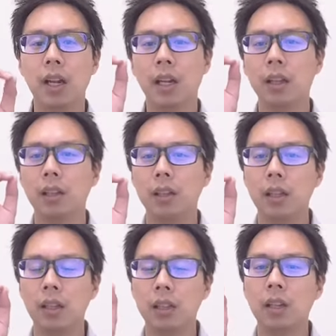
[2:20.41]
and
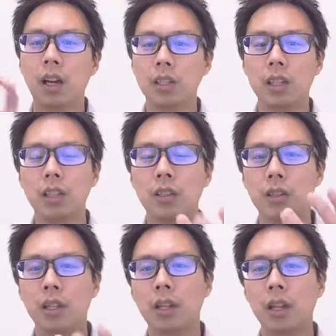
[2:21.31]
toss it
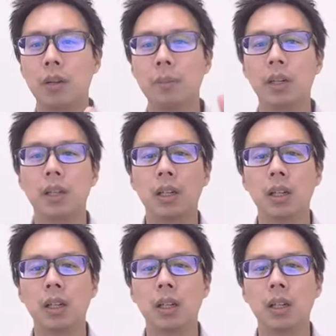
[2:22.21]
into the cup and